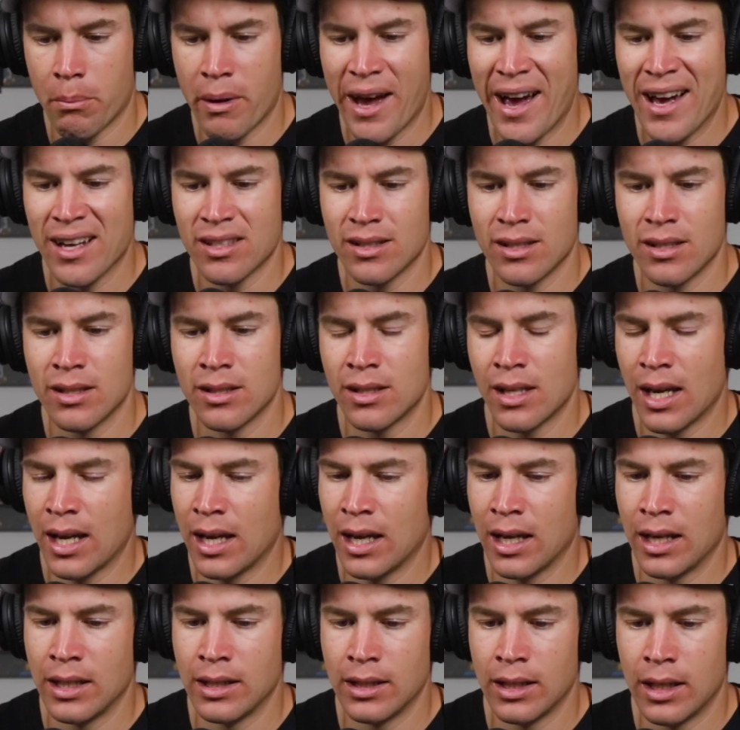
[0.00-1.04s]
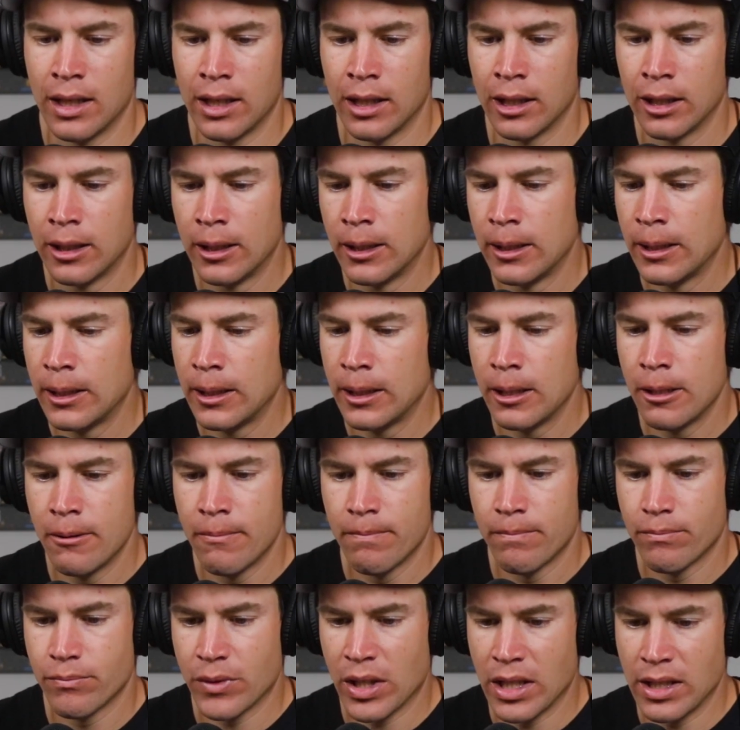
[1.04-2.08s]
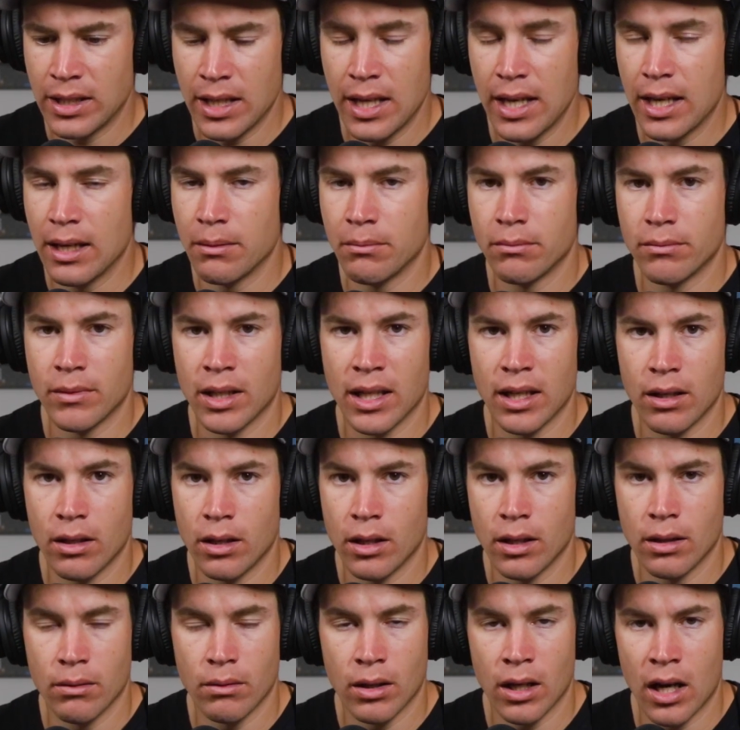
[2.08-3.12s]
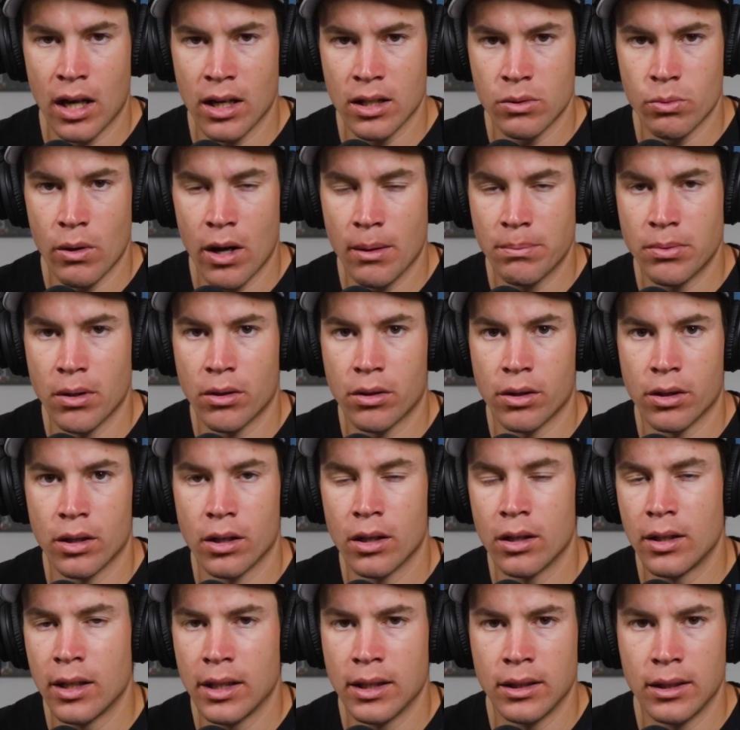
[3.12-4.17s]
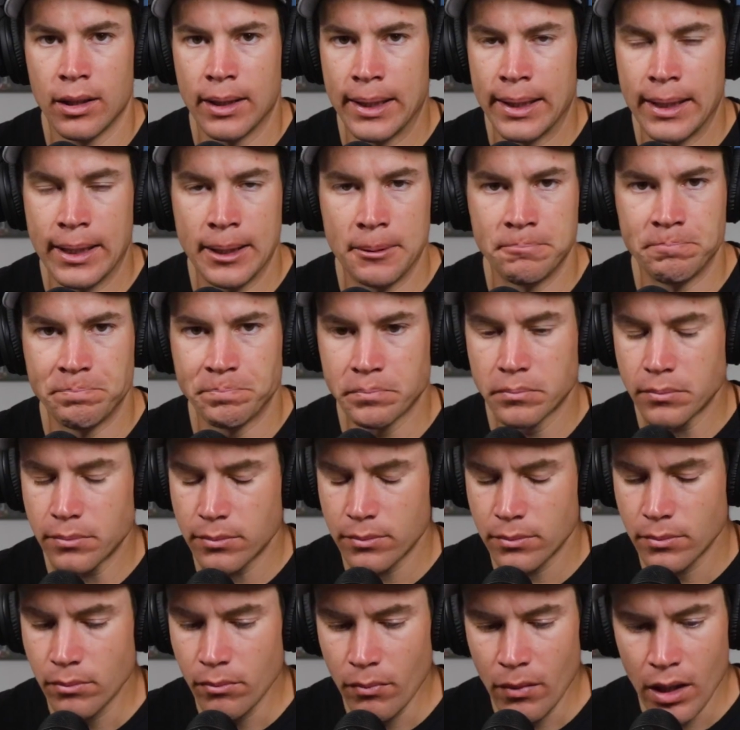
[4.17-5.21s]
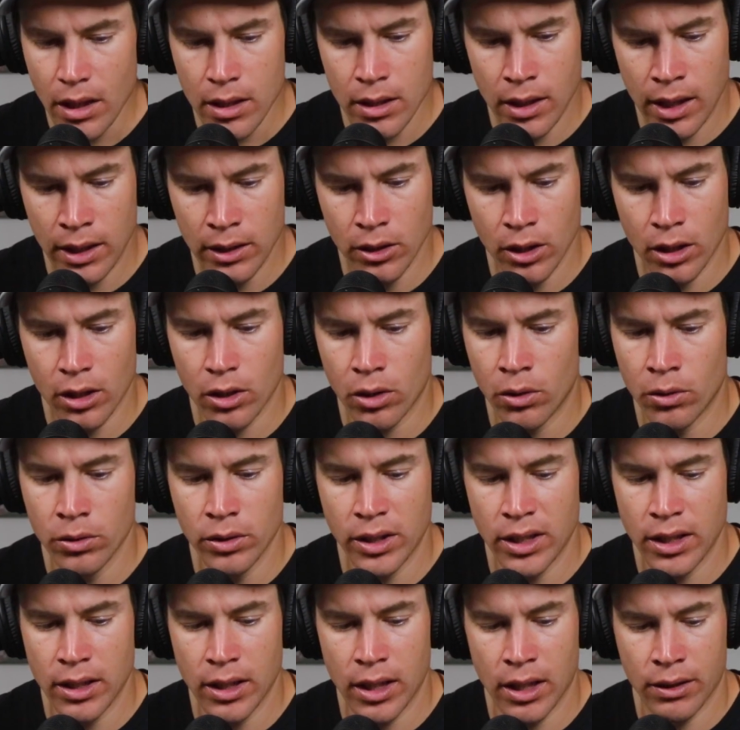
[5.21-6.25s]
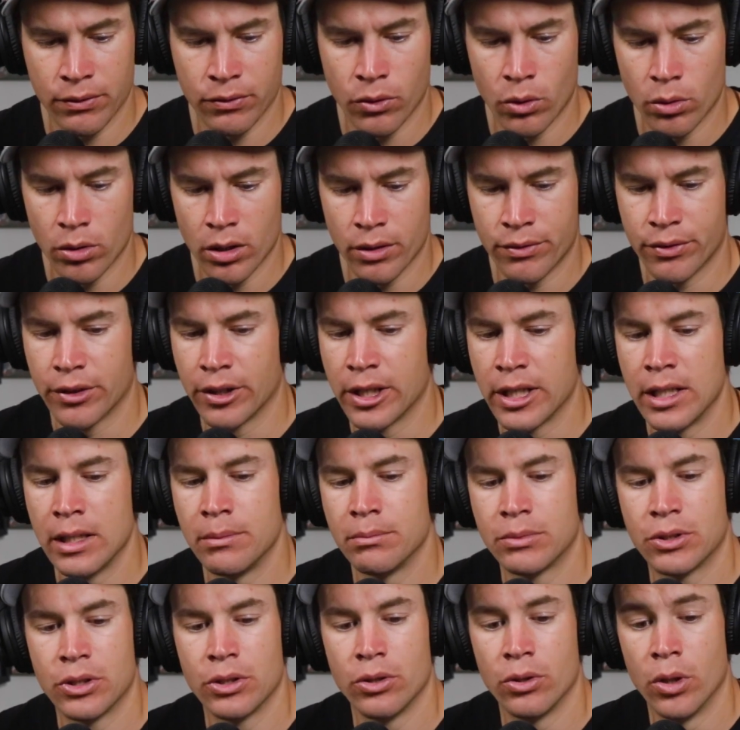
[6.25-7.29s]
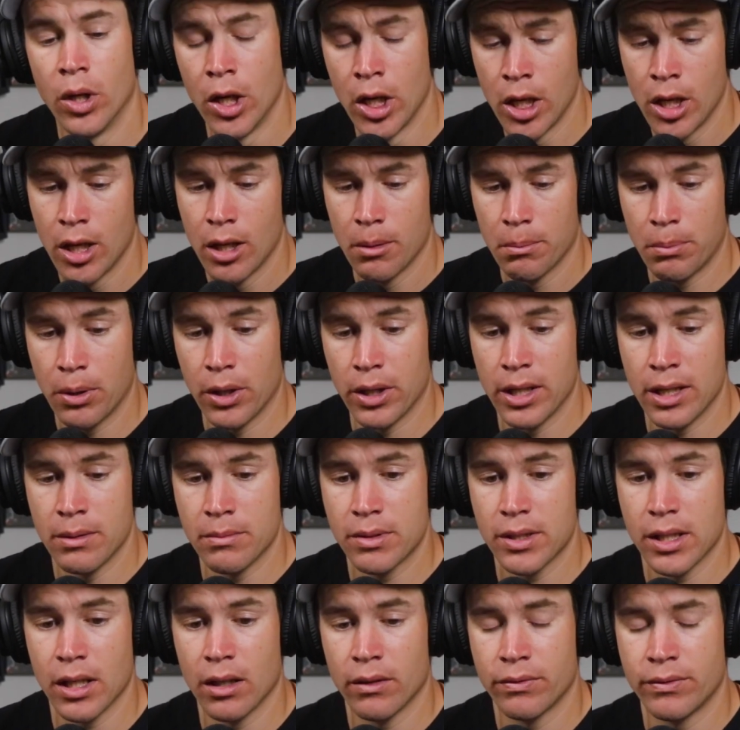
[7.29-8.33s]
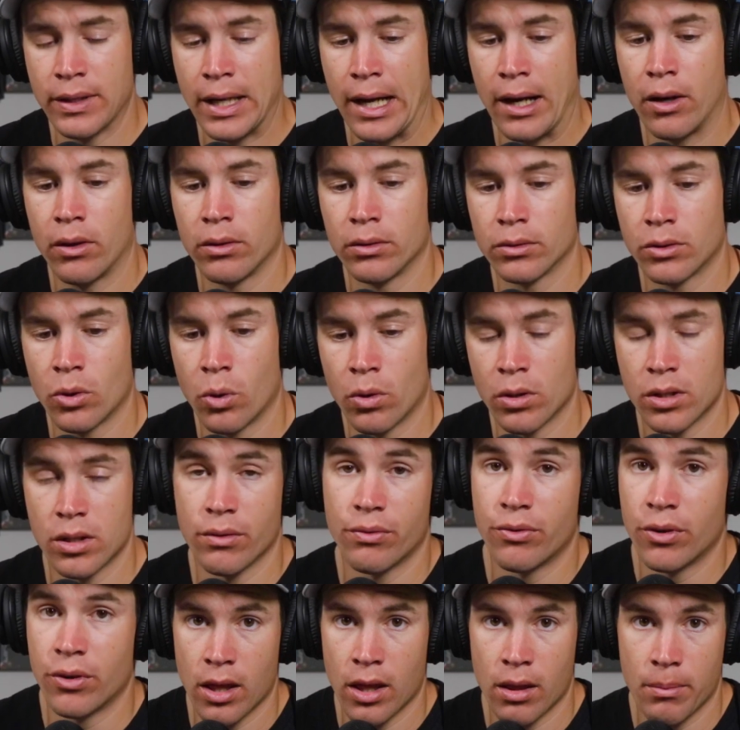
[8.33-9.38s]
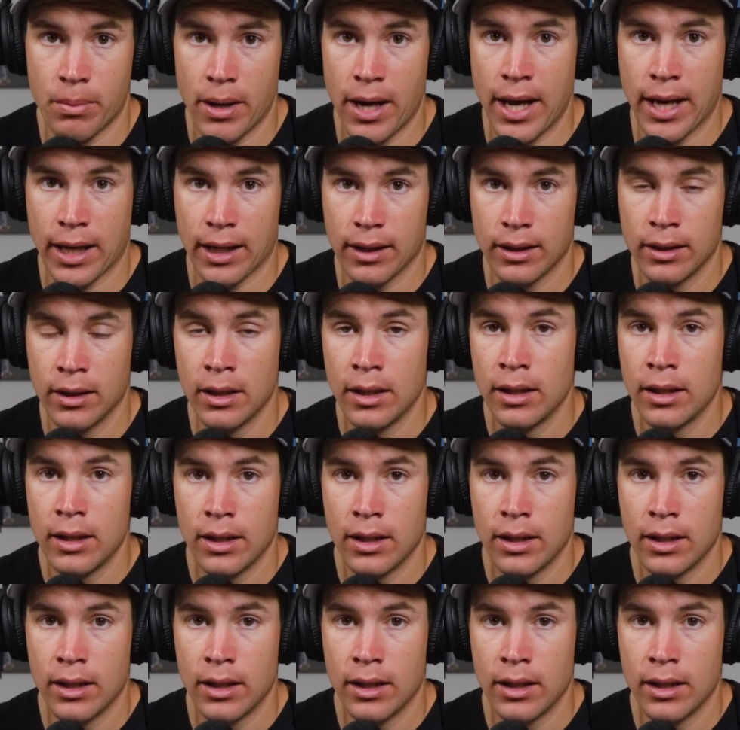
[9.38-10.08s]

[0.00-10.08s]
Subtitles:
passes, and he did it. He got his way up to third, and I look only forward for him to put himself now towards the of the pack.